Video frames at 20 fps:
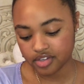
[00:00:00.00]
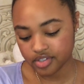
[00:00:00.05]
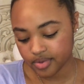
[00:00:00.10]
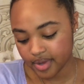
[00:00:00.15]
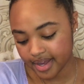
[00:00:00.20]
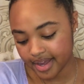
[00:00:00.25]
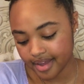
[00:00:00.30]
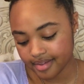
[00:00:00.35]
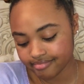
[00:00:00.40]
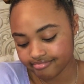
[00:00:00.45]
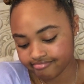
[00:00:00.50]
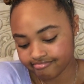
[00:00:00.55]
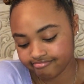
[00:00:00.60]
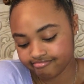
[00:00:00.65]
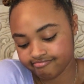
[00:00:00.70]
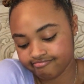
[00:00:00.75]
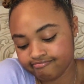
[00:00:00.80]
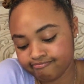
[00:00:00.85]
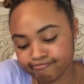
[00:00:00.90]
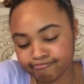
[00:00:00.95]
So I got
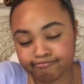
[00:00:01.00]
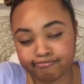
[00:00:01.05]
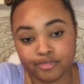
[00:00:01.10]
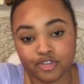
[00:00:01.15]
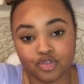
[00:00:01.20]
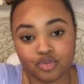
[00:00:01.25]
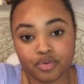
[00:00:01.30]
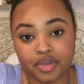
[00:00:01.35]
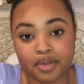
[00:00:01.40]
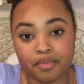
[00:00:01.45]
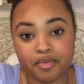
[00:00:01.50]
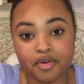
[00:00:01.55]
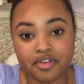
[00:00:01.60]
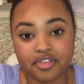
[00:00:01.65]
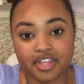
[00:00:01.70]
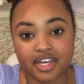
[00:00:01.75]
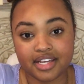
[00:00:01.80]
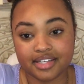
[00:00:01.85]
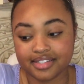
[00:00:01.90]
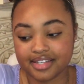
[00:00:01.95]
three more
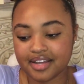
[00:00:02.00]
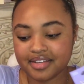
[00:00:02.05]
things.